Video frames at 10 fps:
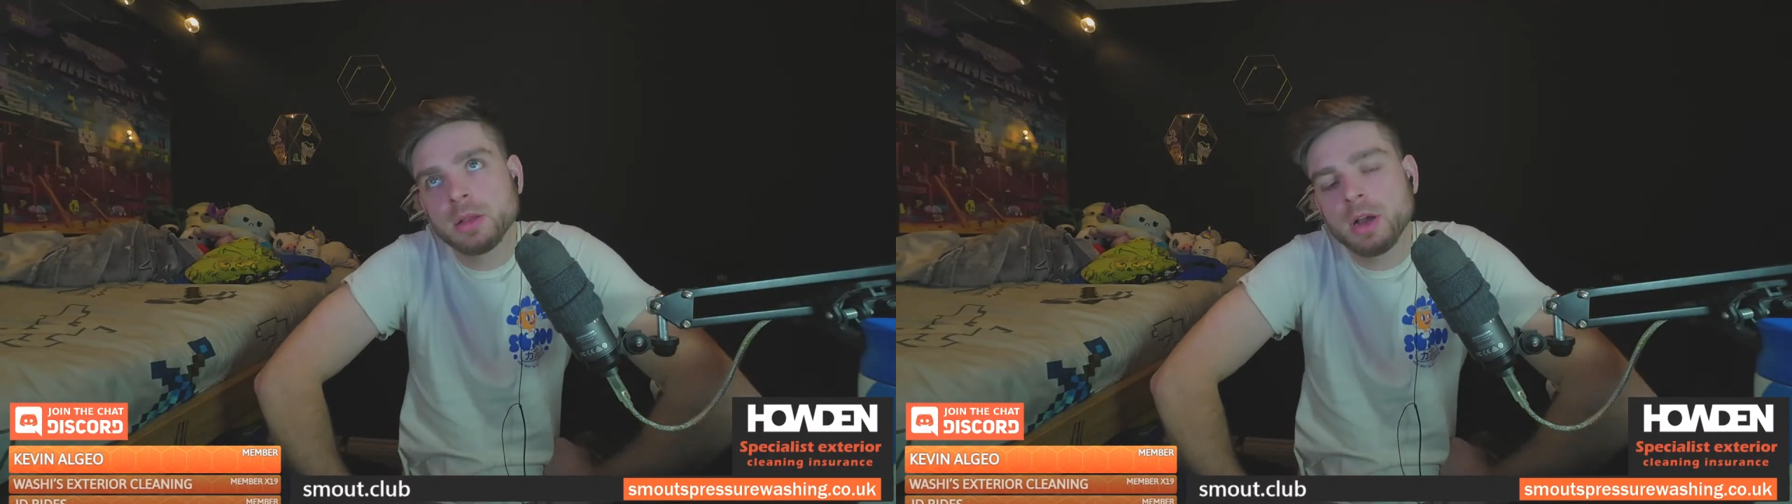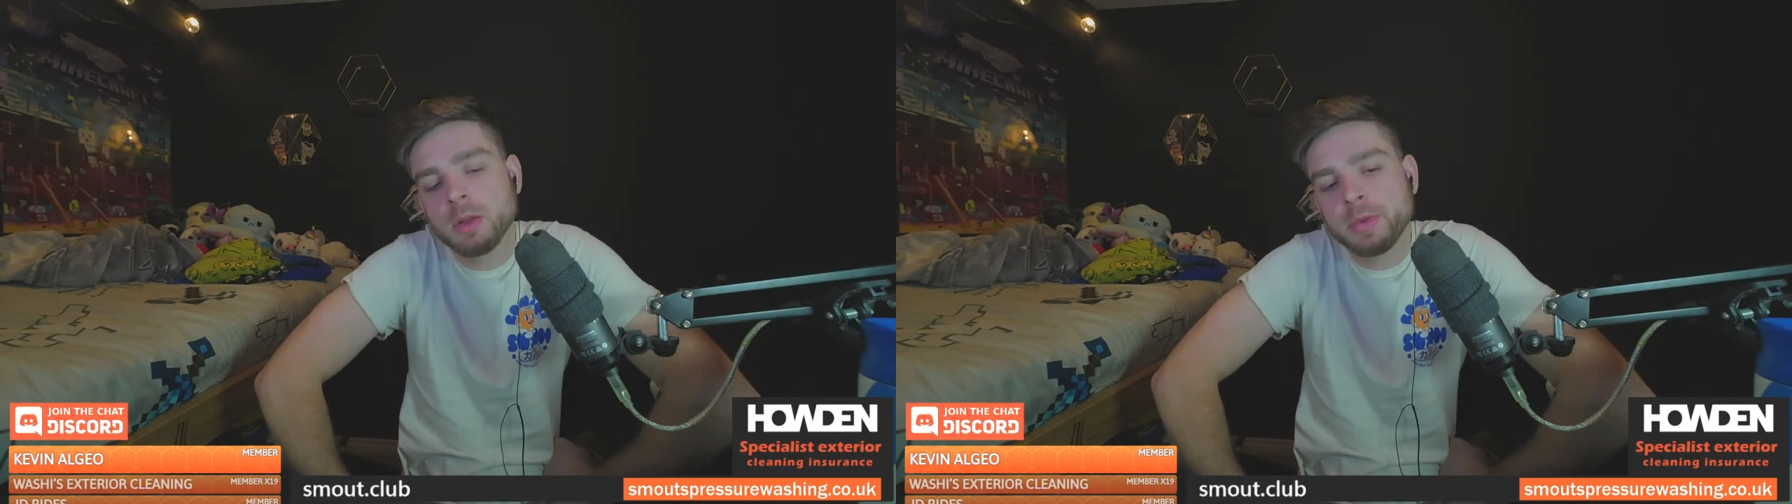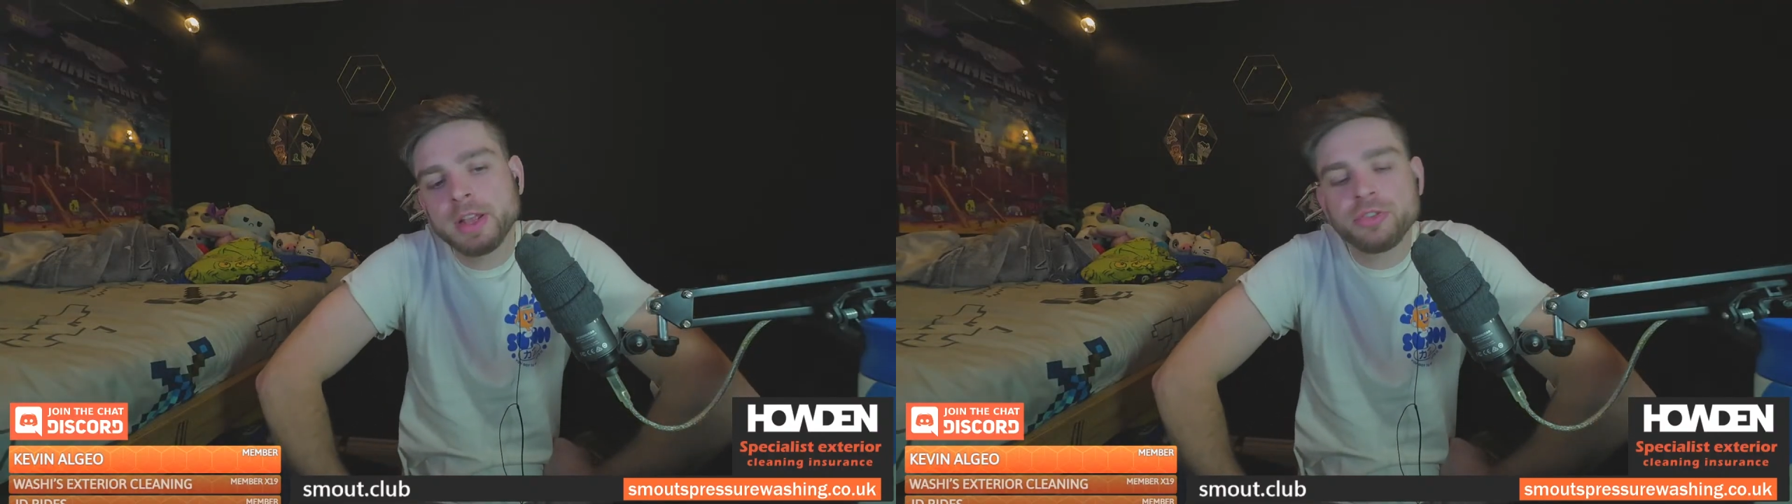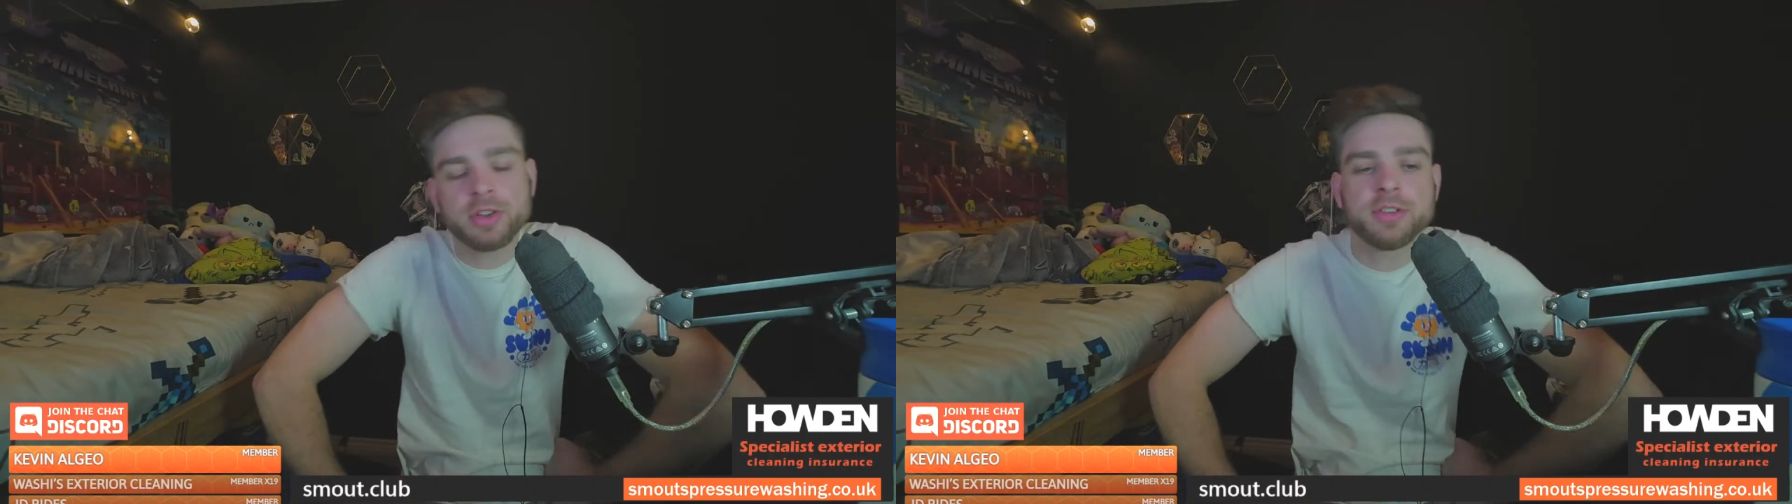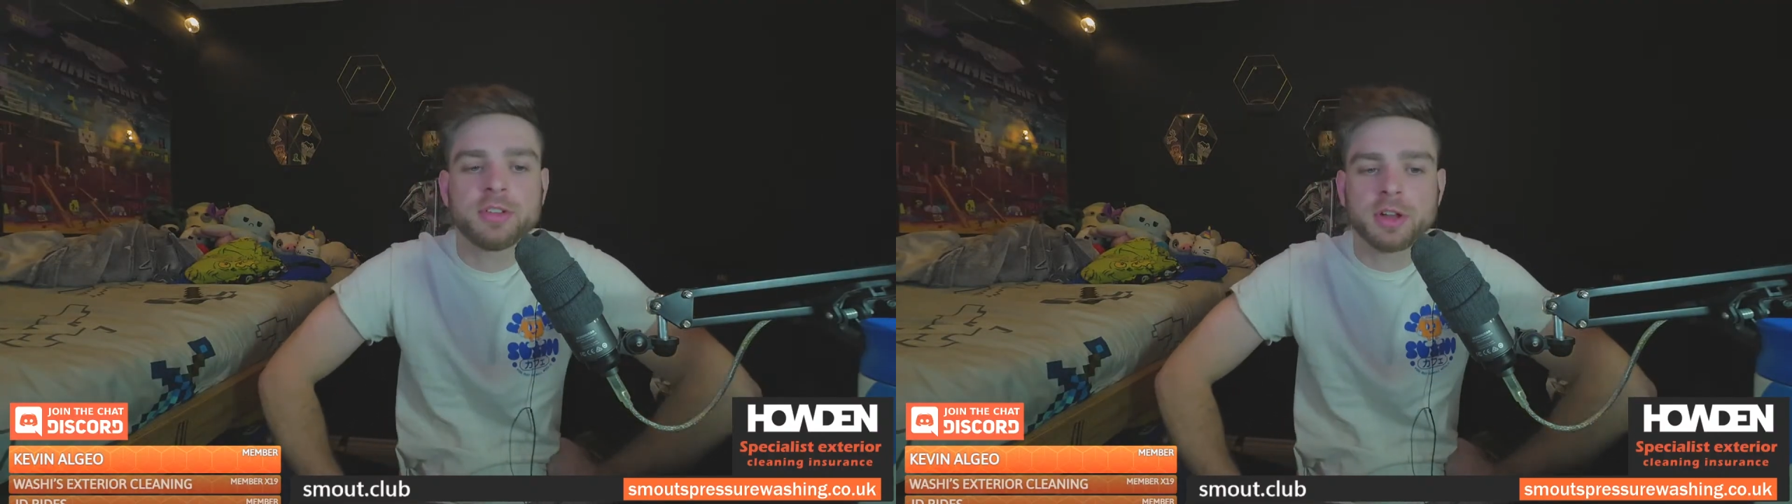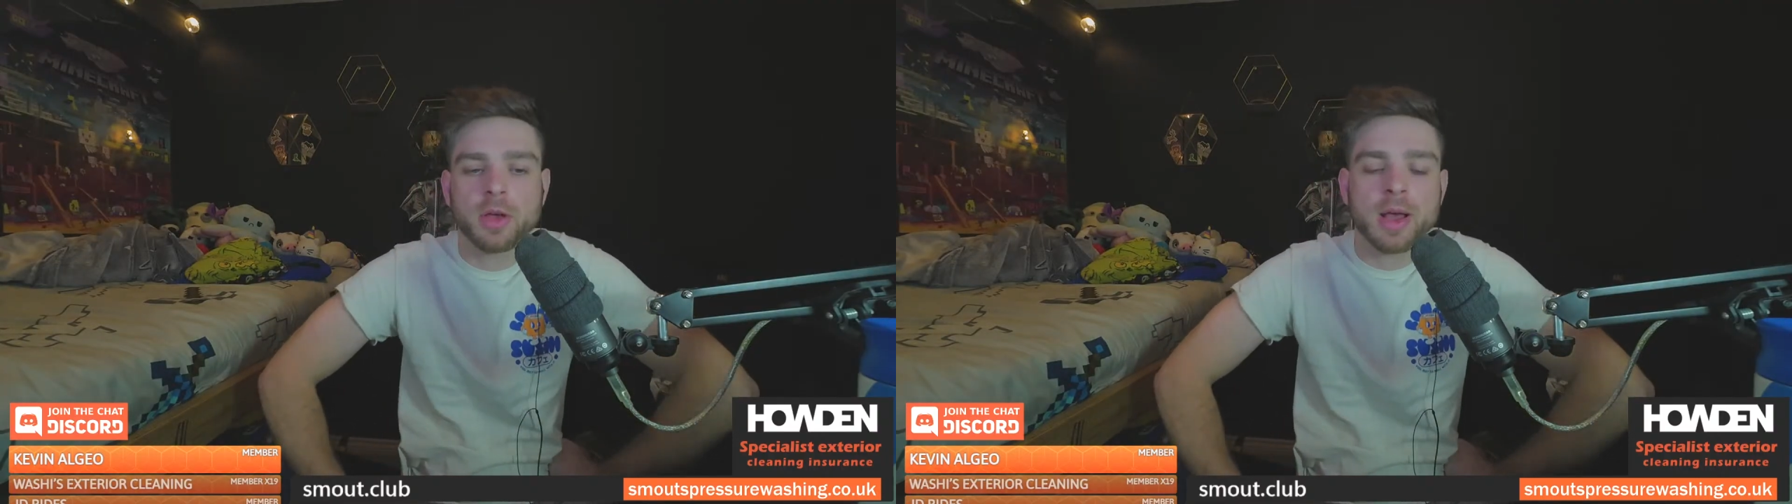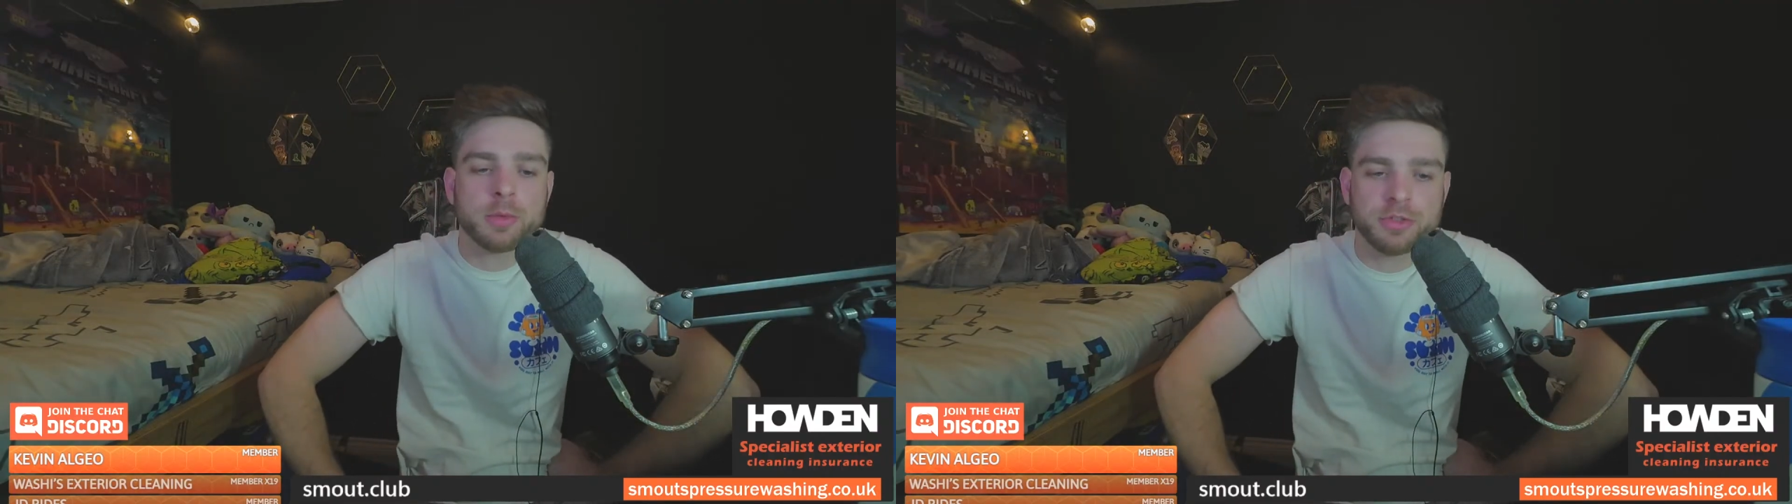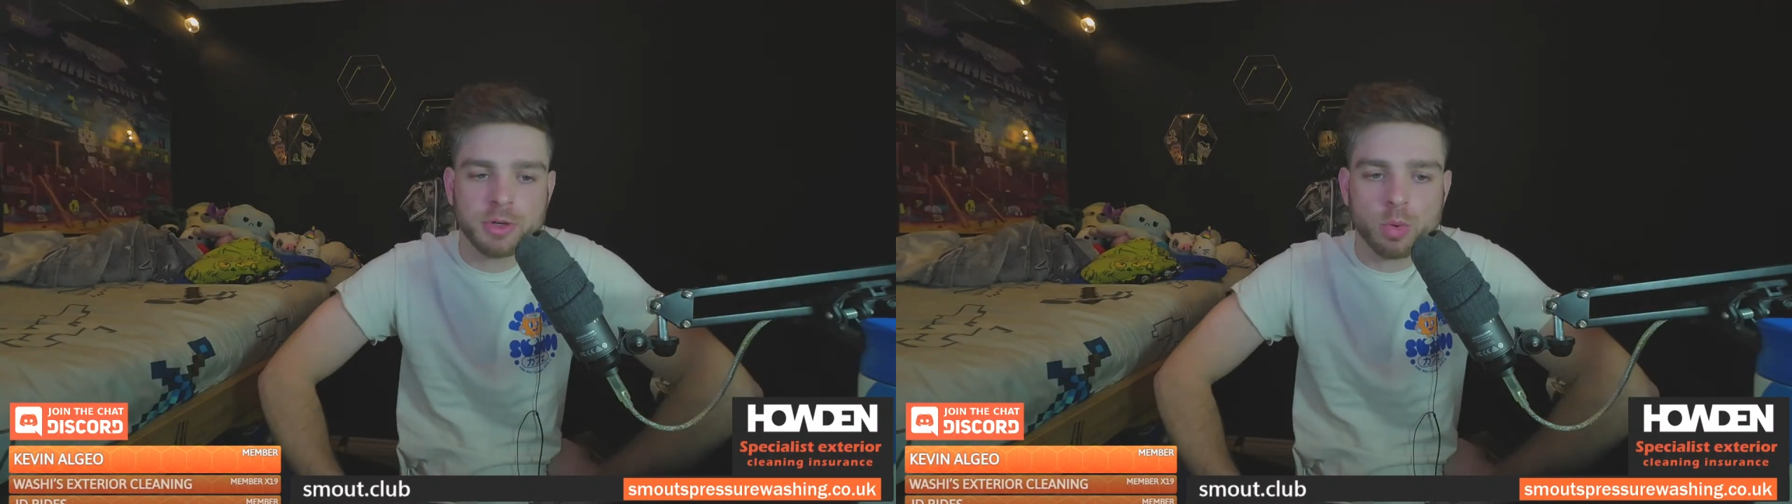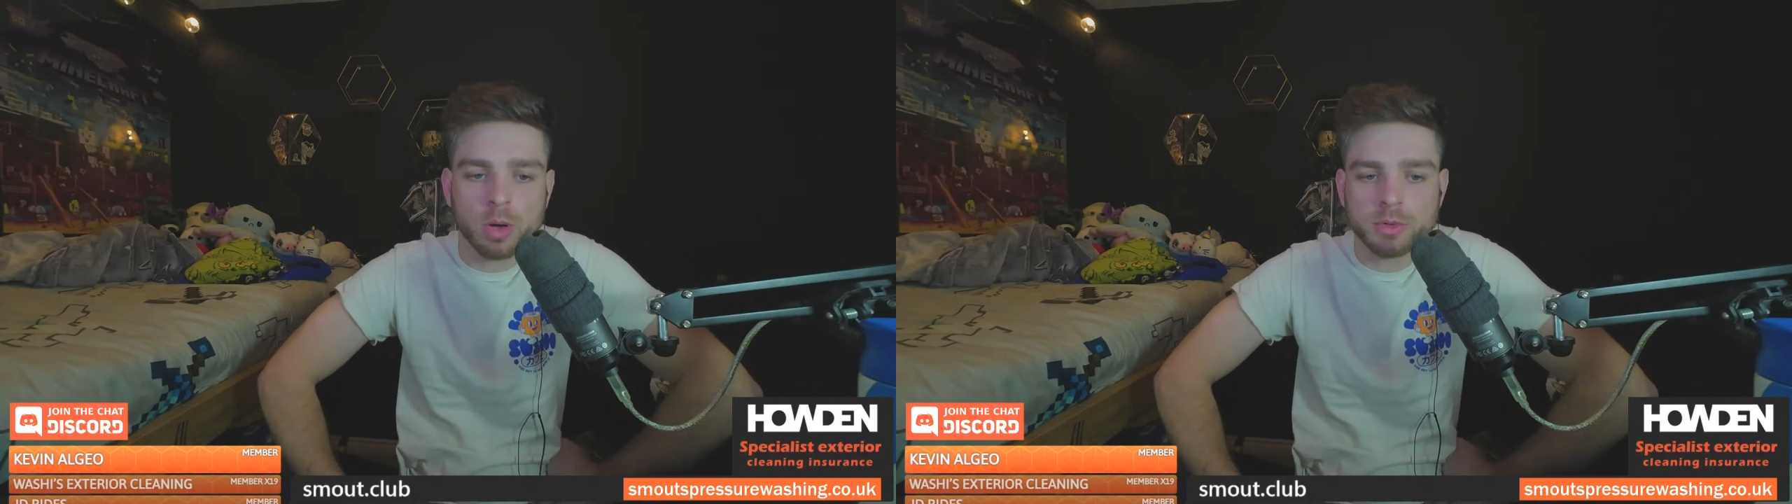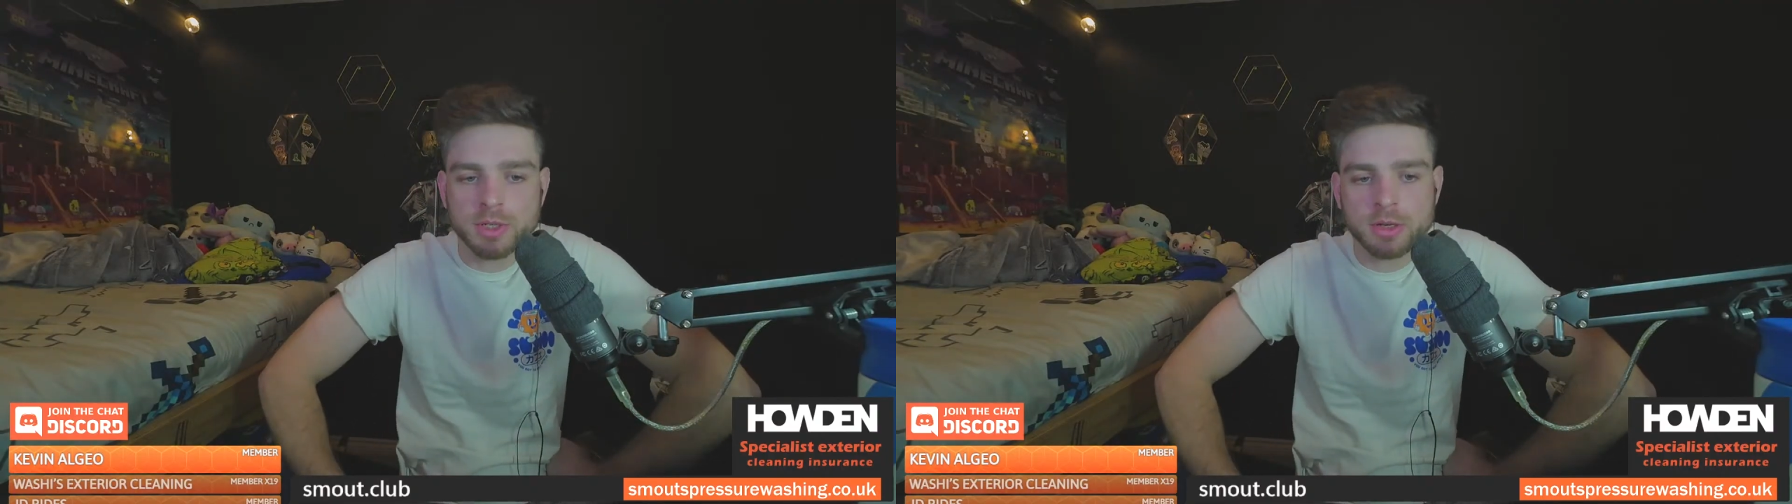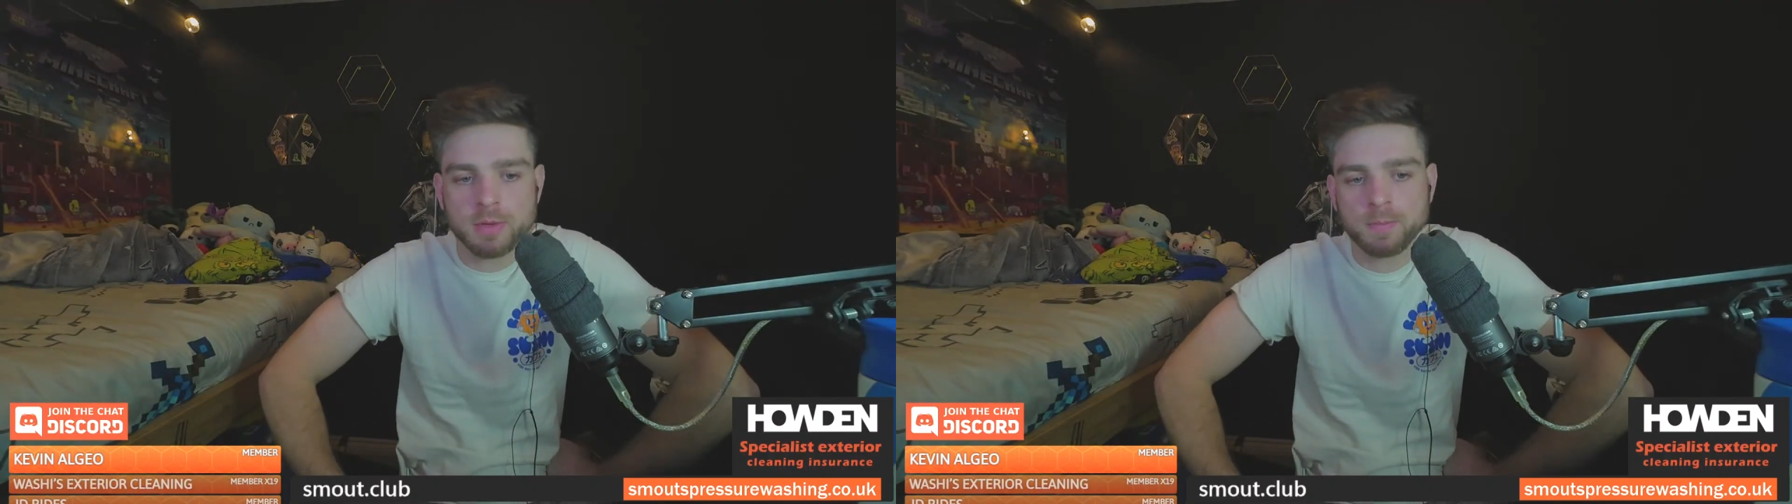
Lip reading: I'd be interested to know how much you quoted